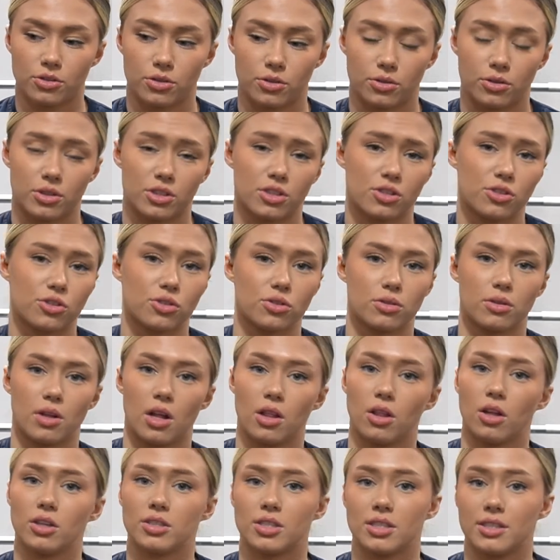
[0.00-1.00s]
So there's
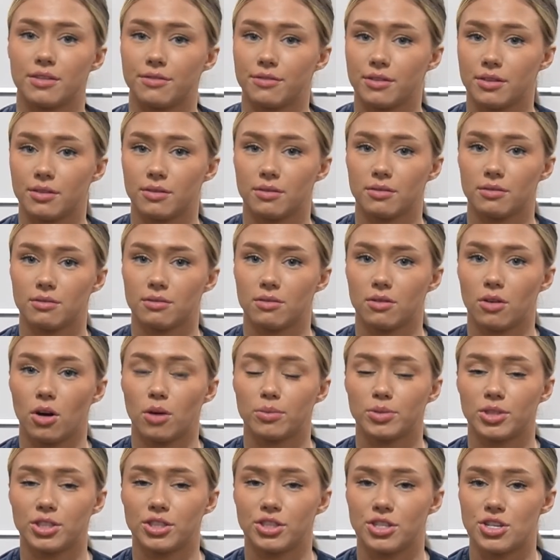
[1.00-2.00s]
lots of different
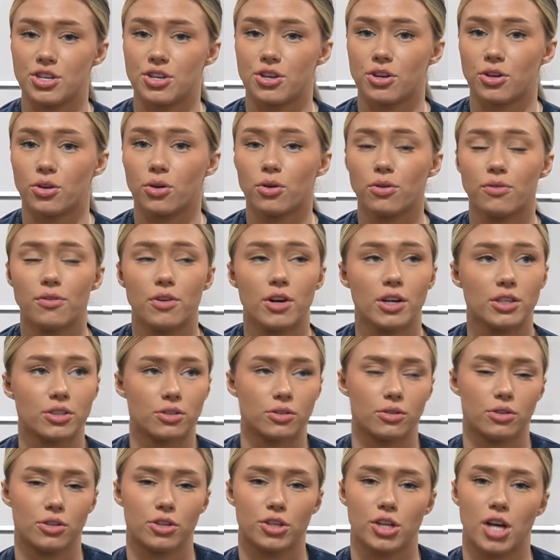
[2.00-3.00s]
options that you can go for.
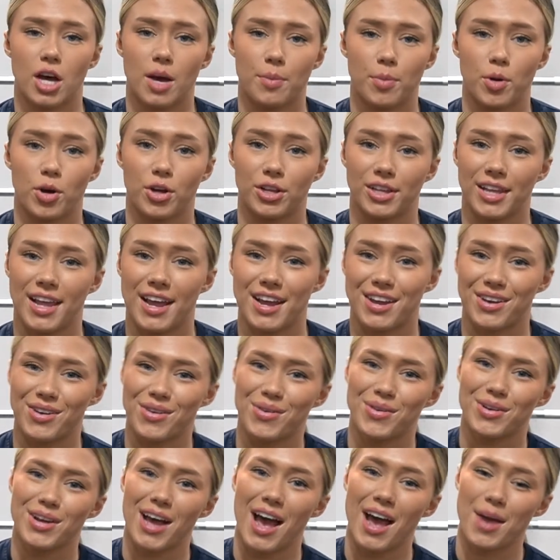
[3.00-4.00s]
So look up
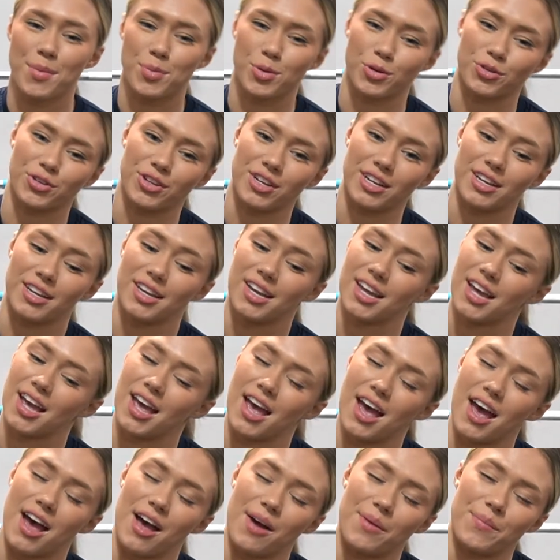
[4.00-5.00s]
online high protein
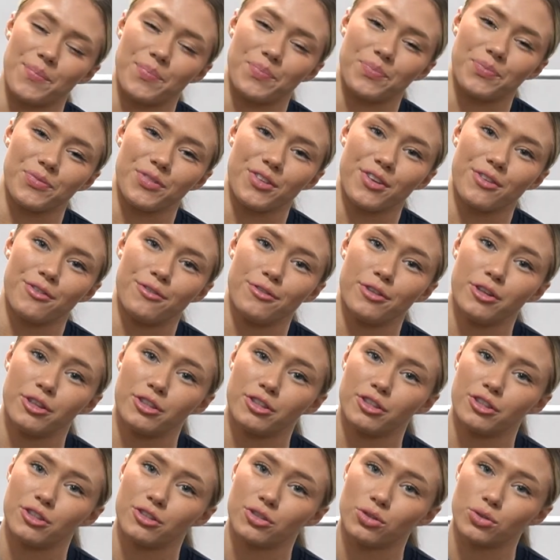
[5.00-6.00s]

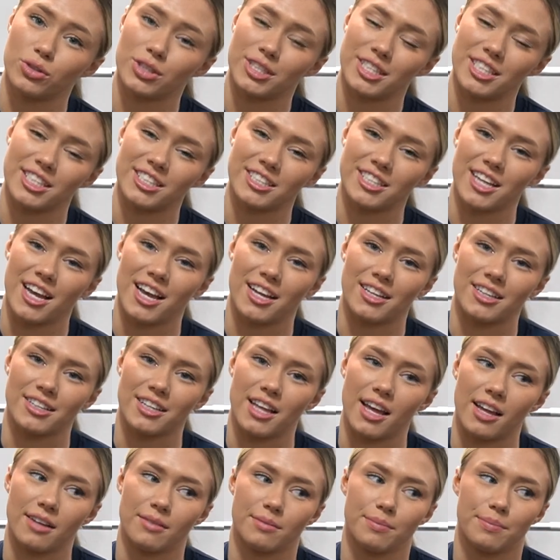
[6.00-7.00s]
food sources,
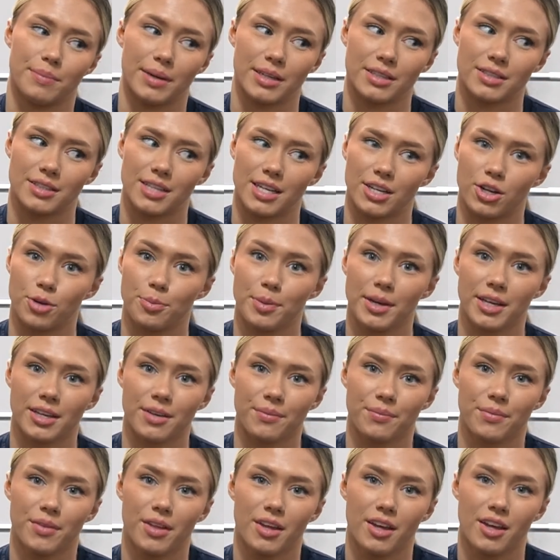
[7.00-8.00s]
and then take your
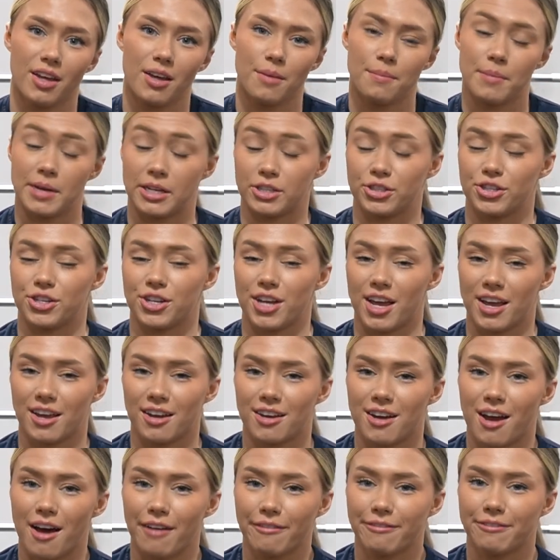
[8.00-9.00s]
pick. Make sure you're
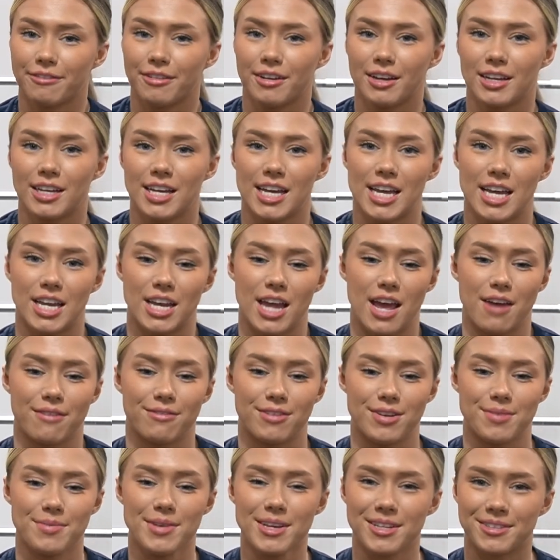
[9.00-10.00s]
getting enough in
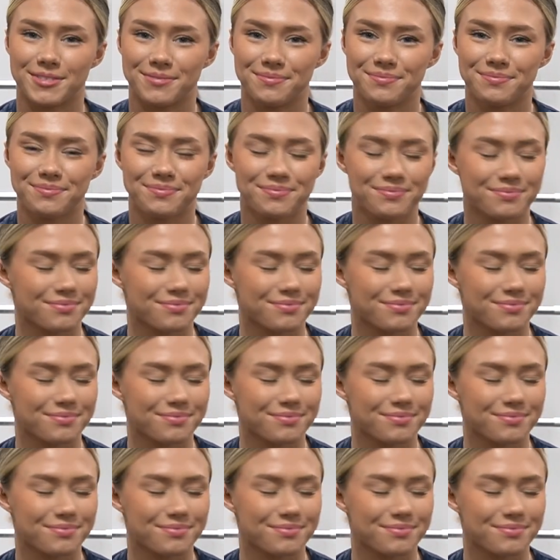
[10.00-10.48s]
every meal.